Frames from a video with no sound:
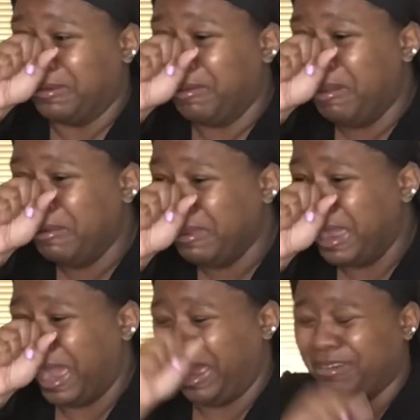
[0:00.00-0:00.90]

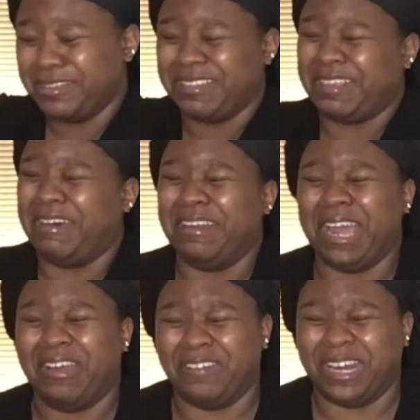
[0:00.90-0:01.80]
I'm so
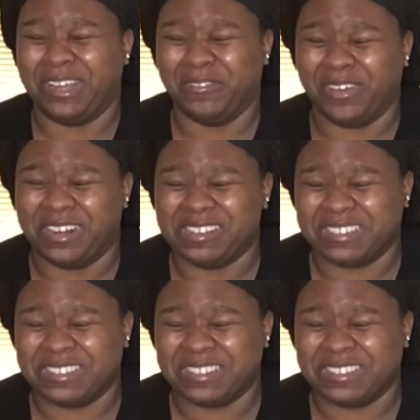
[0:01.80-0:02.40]
not ready for this